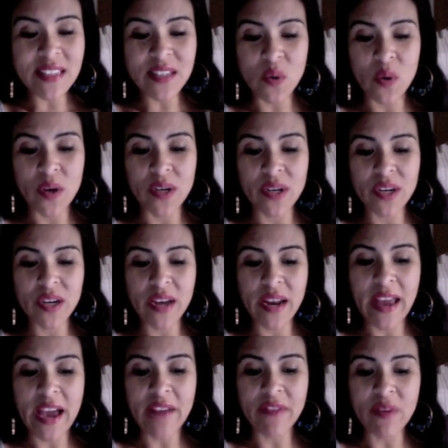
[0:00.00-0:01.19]
in order and
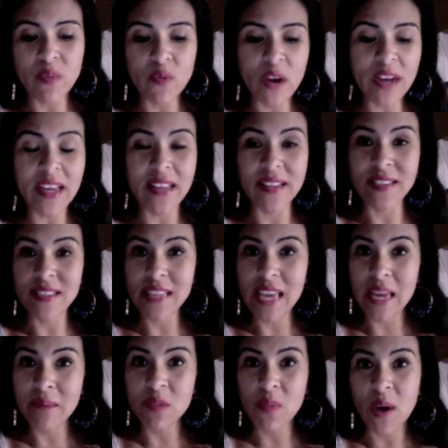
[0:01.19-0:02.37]
have them ready in the
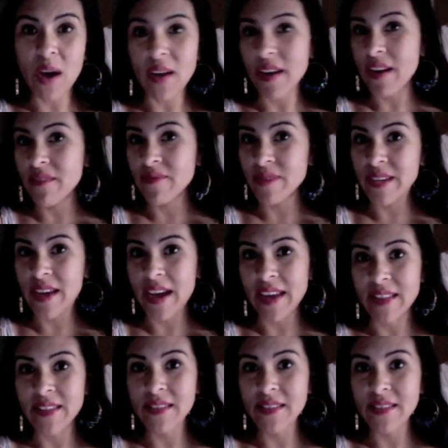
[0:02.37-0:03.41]
same spot every night.